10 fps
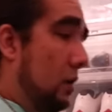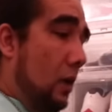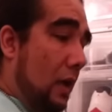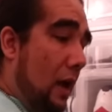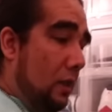
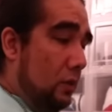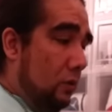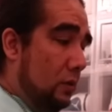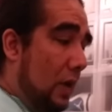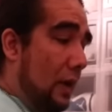A lot of the
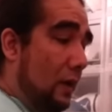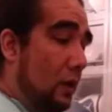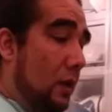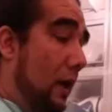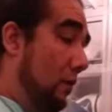shoes that I like to
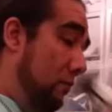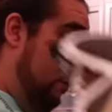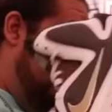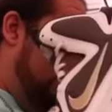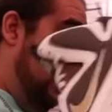collect
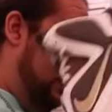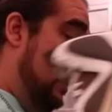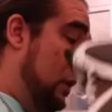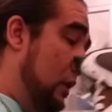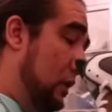
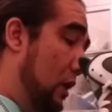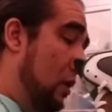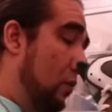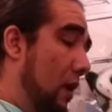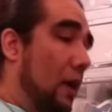is this
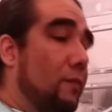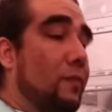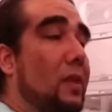colorway.